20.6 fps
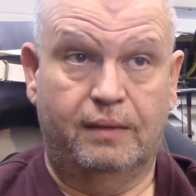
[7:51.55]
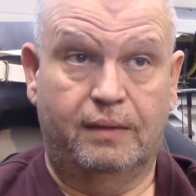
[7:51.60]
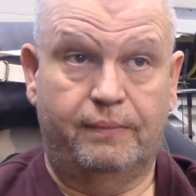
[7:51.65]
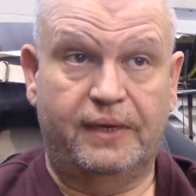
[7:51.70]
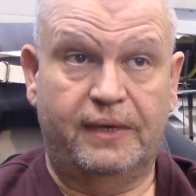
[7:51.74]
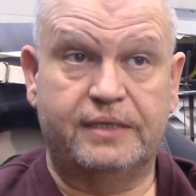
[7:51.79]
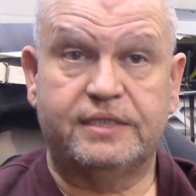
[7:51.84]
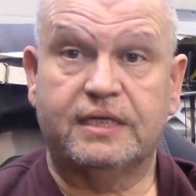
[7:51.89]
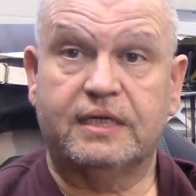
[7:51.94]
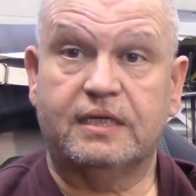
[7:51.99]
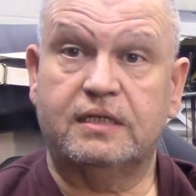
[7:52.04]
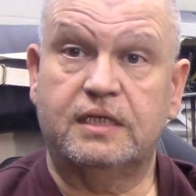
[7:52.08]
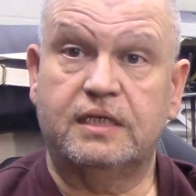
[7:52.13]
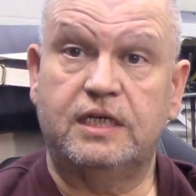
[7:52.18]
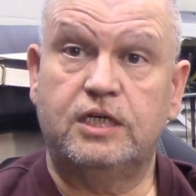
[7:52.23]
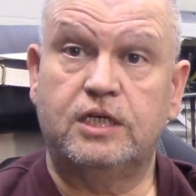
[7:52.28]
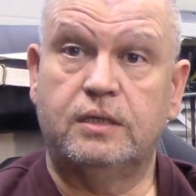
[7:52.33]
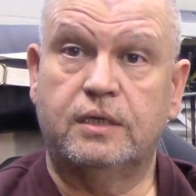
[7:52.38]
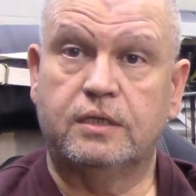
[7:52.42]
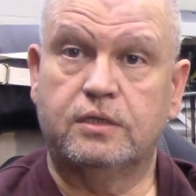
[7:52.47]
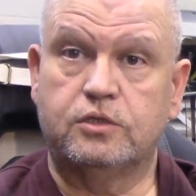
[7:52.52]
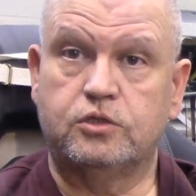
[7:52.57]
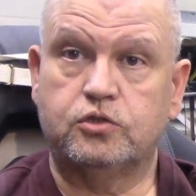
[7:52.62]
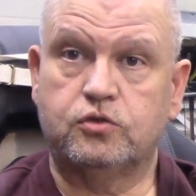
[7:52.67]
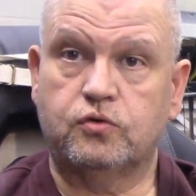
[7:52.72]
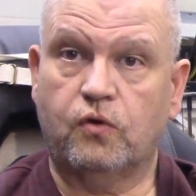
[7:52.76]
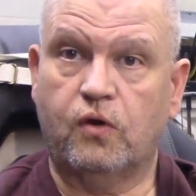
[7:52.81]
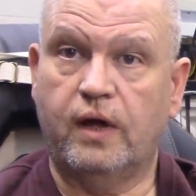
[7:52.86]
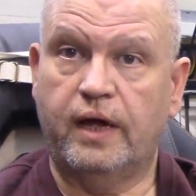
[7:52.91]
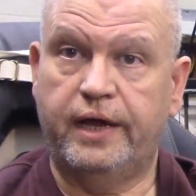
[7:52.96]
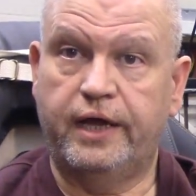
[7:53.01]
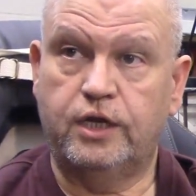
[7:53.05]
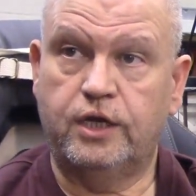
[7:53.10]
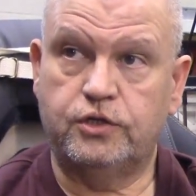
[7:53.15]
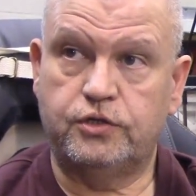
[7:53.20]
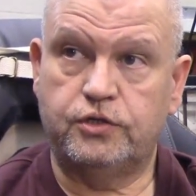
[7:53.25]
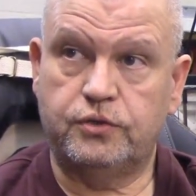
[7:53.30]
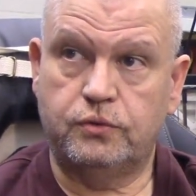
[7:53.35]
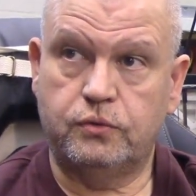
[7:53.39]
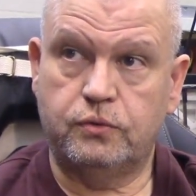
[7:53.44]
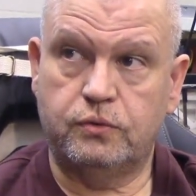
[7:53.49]
basically trying
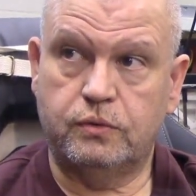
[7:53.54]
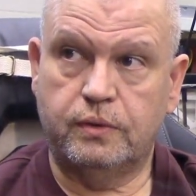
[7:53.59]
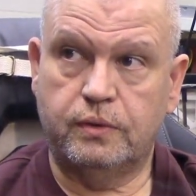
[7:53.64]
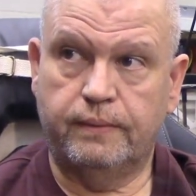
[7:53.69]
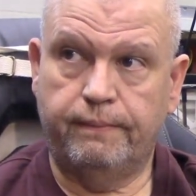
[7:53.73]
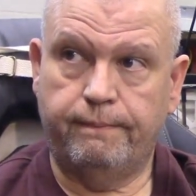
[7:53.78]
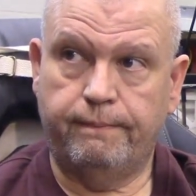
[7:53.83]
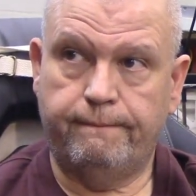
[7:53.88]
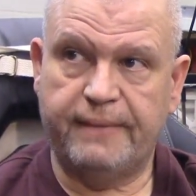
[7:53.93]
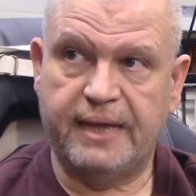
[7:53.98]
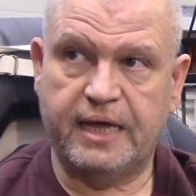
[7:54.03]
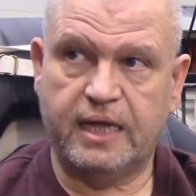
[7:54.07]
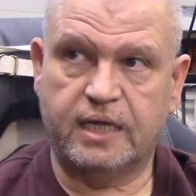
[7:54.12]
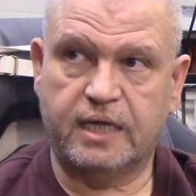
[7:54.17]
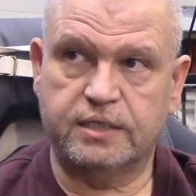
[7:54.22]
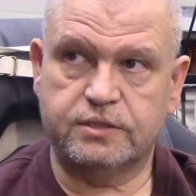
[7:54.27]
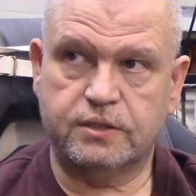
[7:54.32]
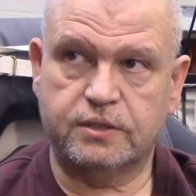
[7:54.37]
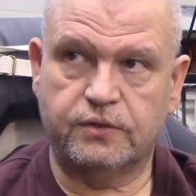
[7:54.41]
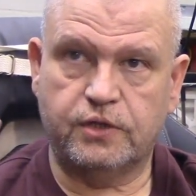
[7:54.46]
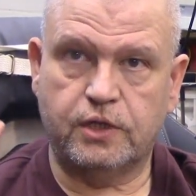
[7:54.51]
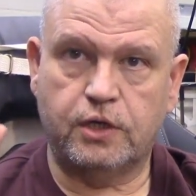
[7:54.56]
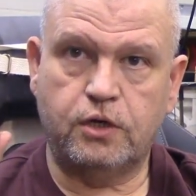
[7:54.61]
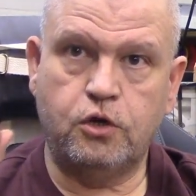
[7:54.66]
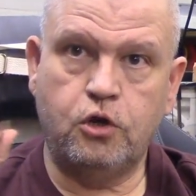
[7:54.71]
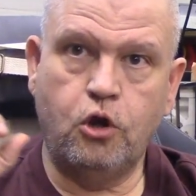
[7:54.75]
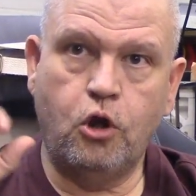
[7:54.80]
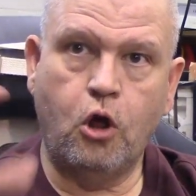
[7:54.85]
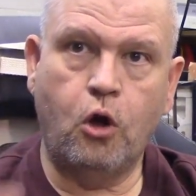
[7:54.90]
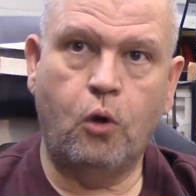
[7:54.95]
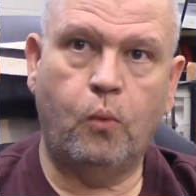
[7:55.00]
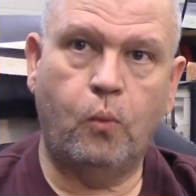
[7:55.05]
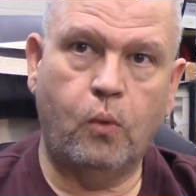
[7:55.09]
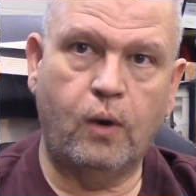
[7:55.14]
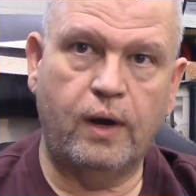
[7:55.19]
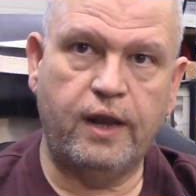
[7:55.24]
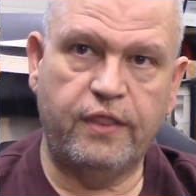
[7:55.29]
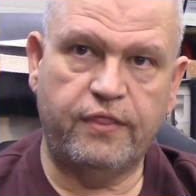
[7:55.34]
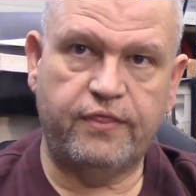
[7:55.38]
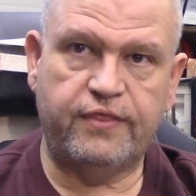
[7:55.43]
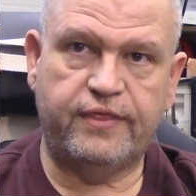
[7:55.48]
to make it so that no
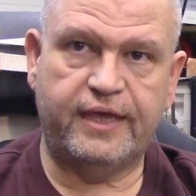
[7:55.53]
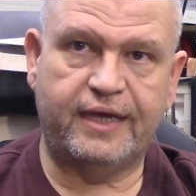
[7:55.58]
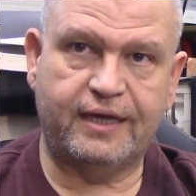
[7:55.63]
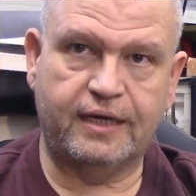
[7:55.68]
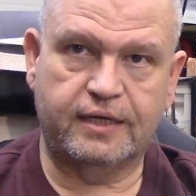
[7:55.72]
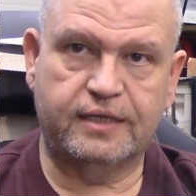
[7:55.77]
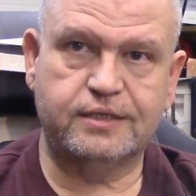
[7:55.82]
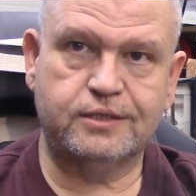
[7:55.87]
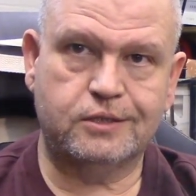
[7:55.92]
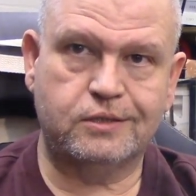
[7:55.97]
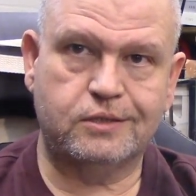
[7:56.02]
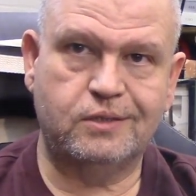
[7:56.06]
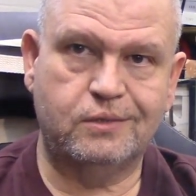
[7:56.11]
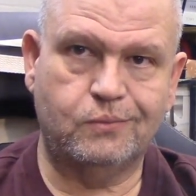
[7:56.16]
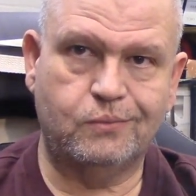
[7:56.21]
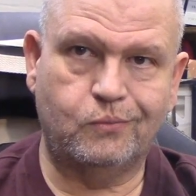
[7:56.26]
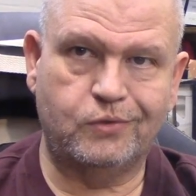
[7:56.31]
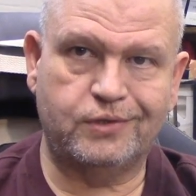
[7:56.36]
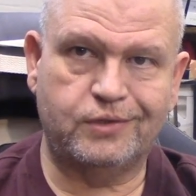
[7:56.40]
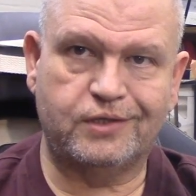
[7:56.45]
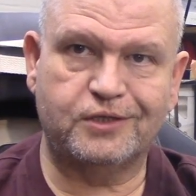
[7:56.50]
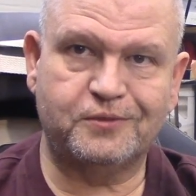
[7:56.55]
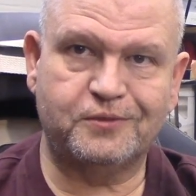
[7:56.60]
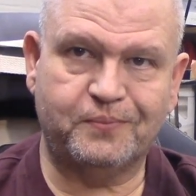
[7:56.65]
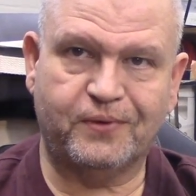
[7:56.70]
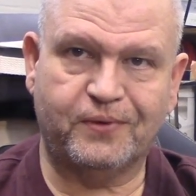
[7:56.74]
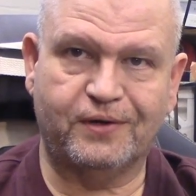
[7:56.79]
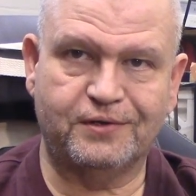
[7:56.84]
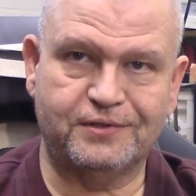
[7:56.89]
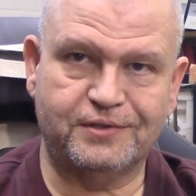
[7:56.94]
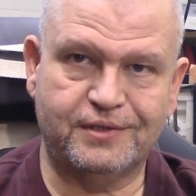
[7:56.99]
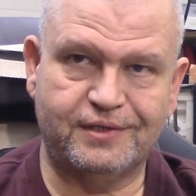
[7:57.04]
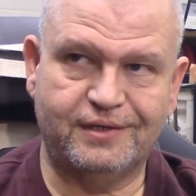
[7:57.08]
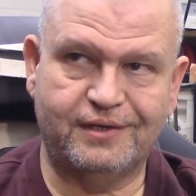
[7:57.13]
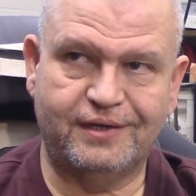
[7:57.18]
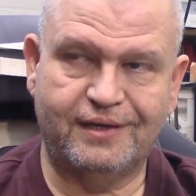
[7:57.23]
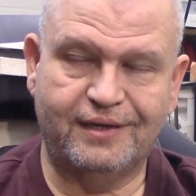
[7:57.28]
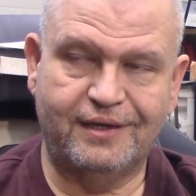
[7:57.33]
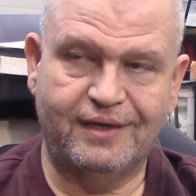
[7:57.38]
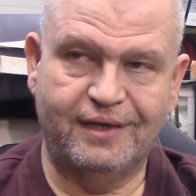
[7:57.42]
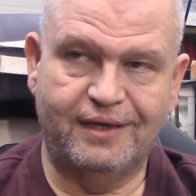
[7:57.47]
one thinks what this
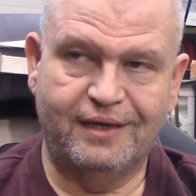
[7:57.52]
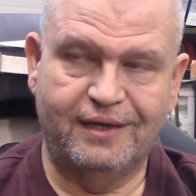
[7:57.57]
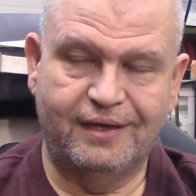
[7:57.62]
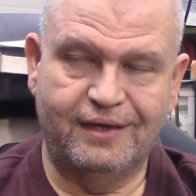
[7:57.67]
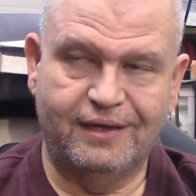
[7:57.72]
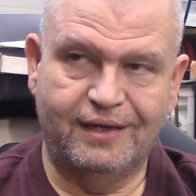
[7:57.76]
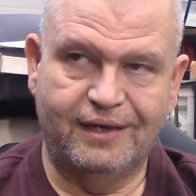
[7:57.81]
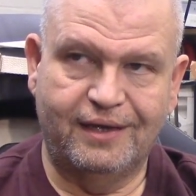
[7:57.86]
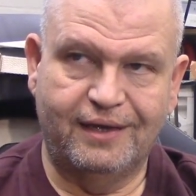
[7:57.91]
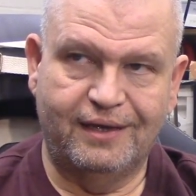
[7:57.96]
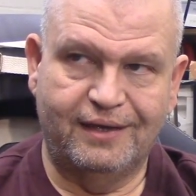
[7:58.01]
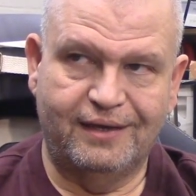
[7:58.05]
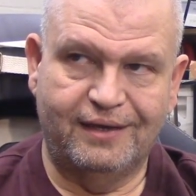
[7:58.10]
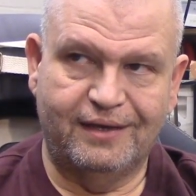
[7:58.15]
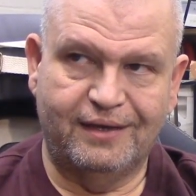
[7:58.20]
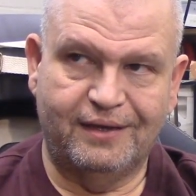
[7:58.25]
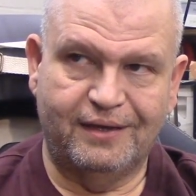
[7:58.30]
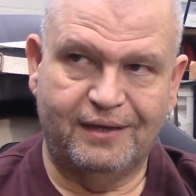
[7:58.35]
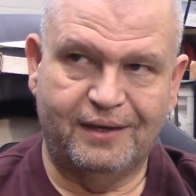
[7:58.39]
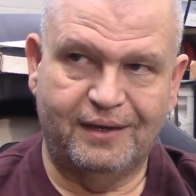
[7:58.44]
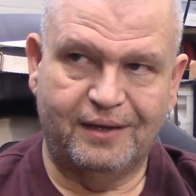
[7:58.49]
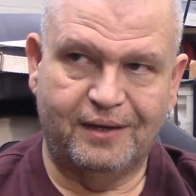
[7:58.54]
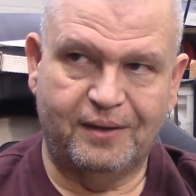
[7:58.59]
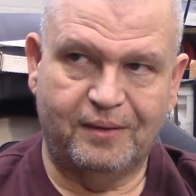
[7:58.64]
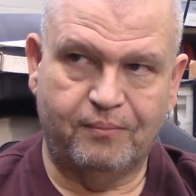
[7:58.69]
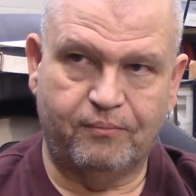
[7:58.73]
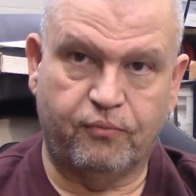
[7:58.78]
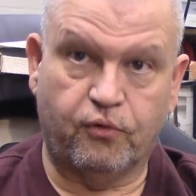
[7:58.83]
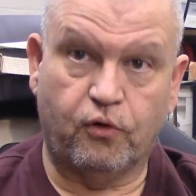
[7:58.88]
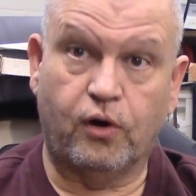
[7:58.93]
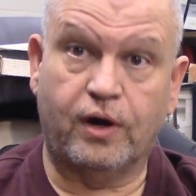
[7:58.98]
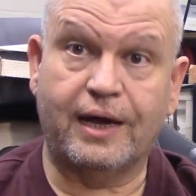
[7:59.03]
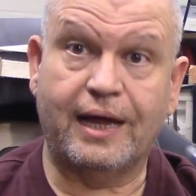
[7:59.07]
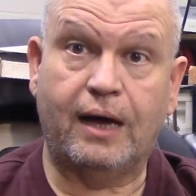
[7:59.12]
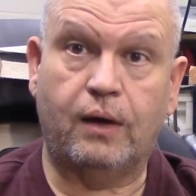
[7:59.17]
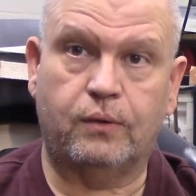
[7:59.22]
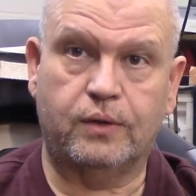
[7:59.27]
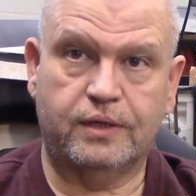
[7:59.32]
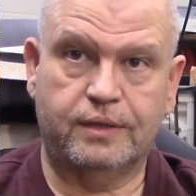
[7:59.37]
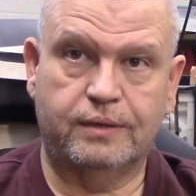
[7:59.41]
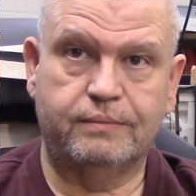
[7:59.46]
person brought
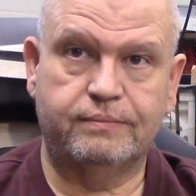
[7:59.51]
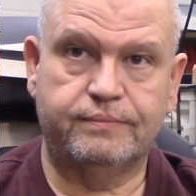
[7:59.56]
out.